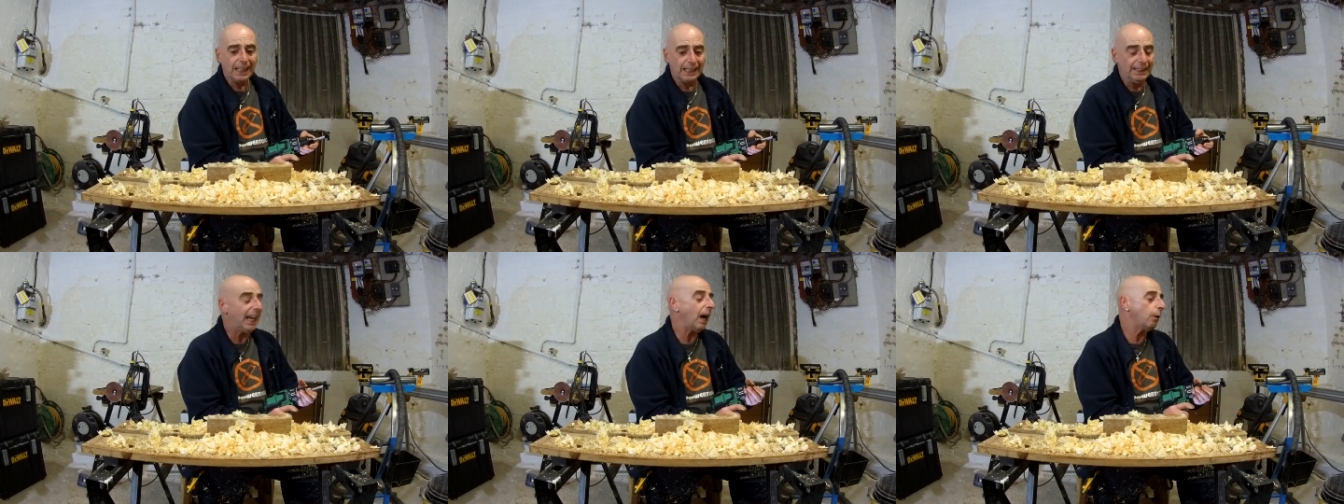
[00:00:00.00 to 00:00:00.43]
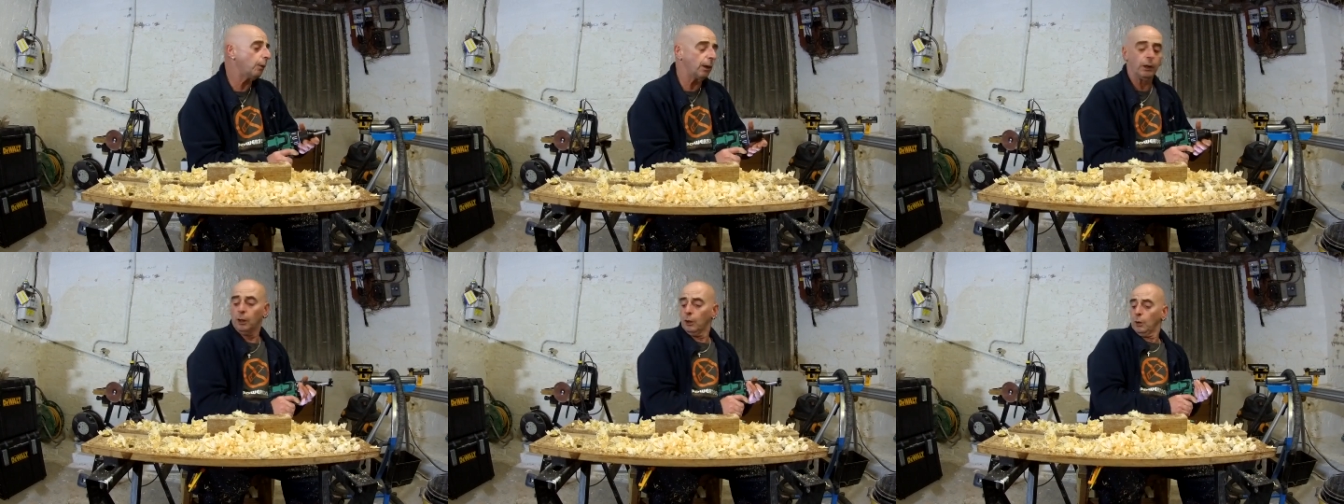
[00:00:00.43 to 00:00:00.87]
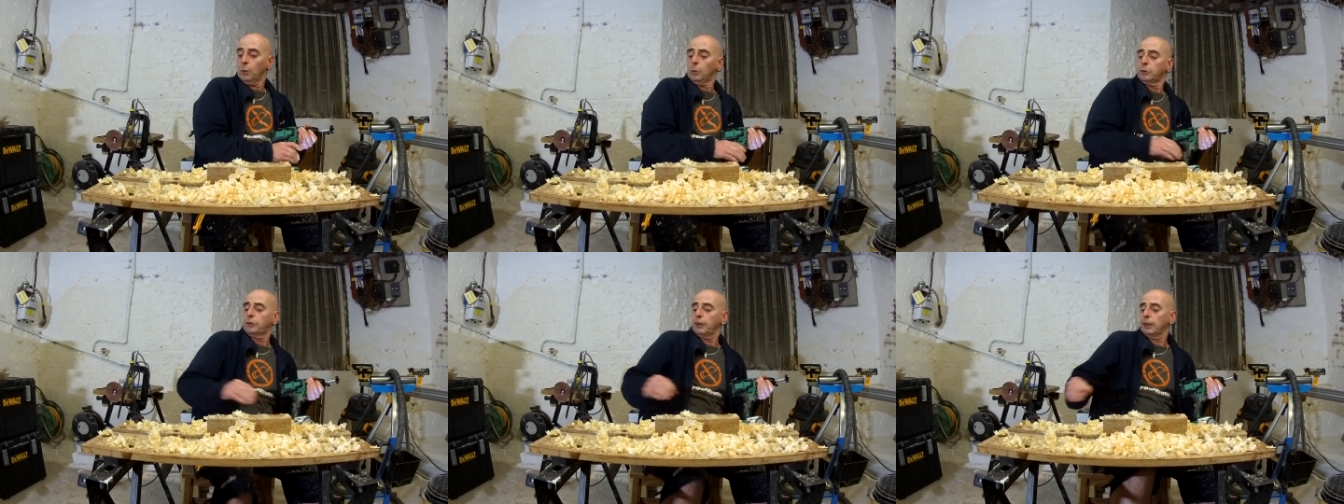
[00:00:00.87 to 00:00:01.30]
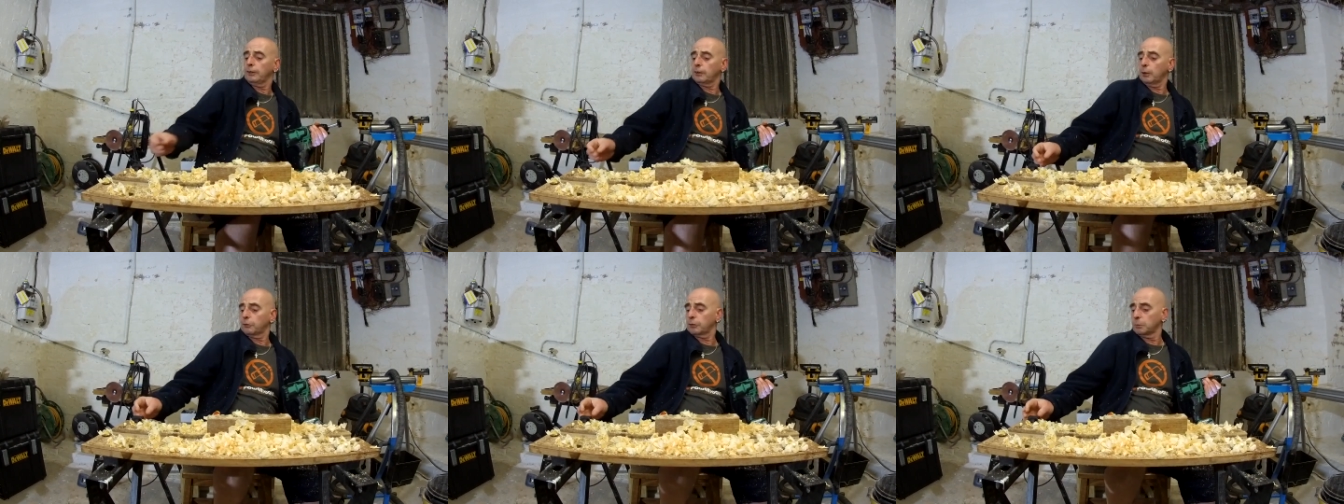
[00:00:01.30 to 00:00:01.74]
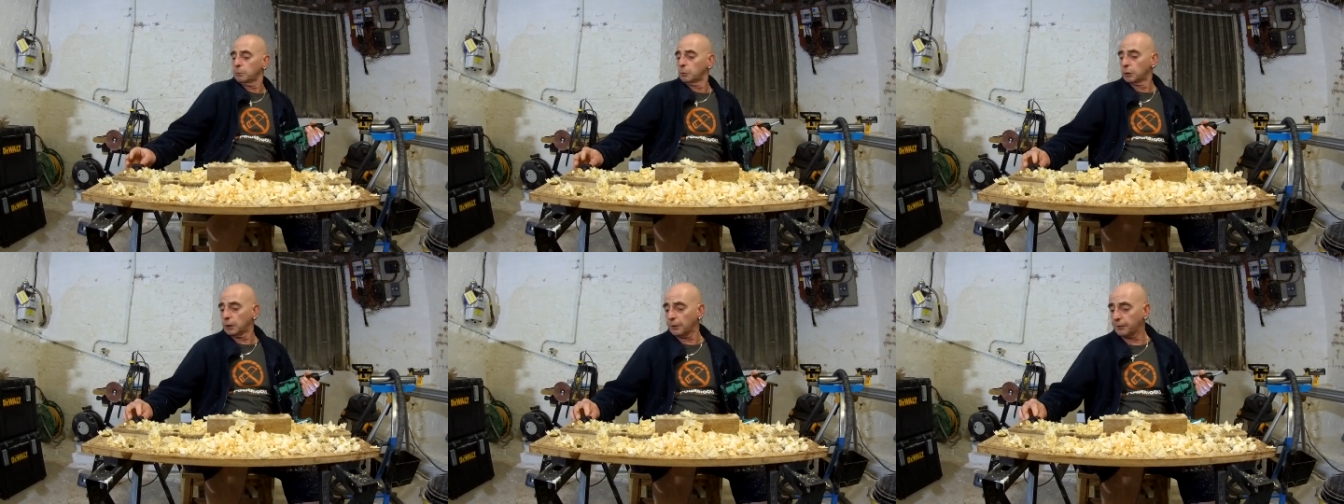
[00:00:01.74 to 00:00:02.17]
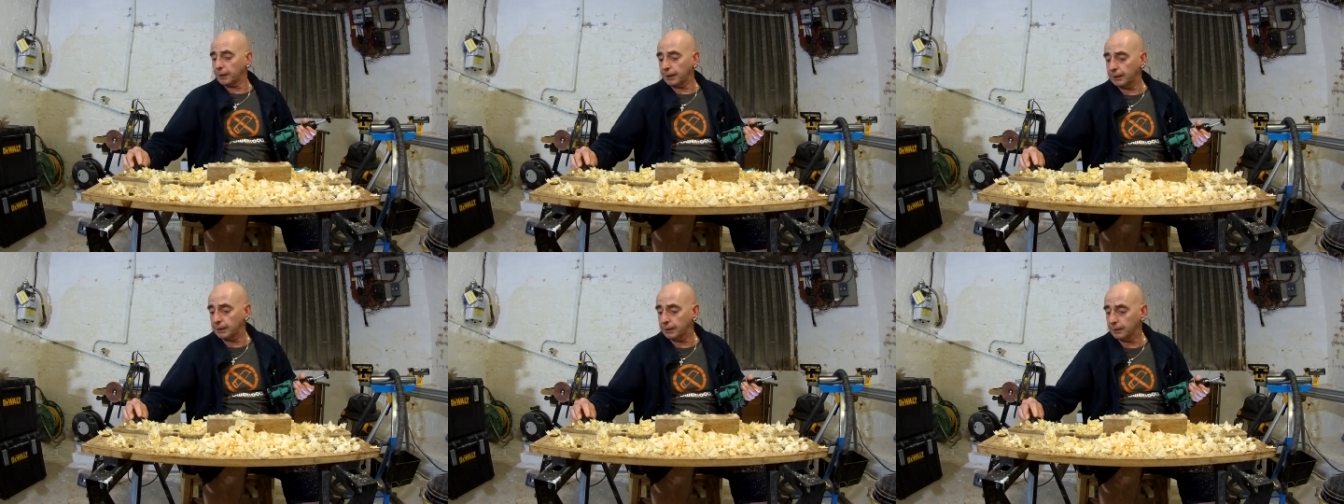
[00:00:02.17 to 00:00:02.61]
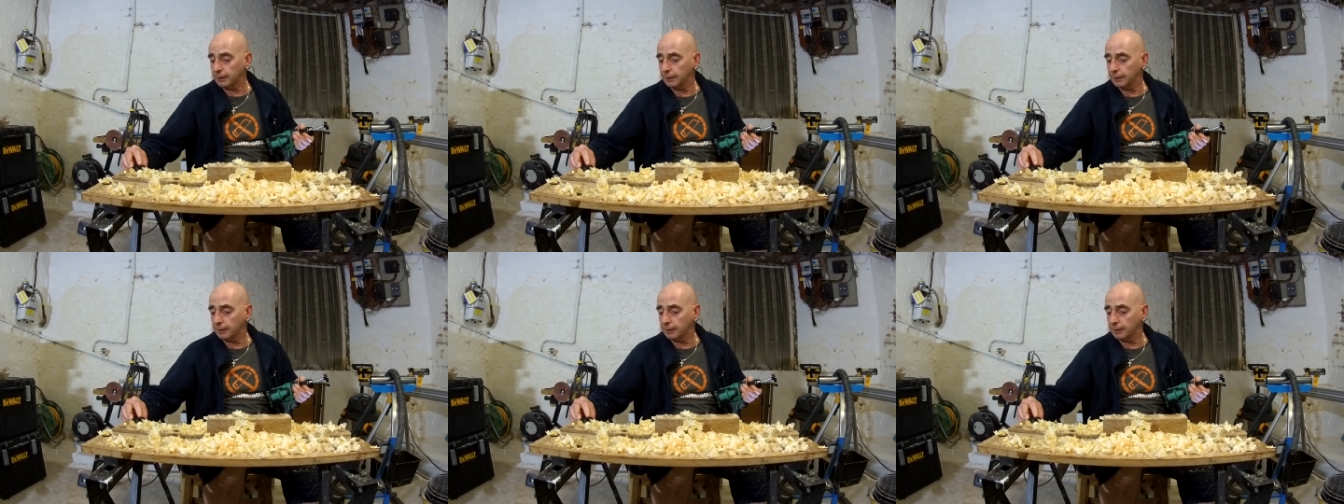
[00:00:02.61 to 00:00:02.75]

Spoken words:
Yeah, well, we'll change out some wood, I think.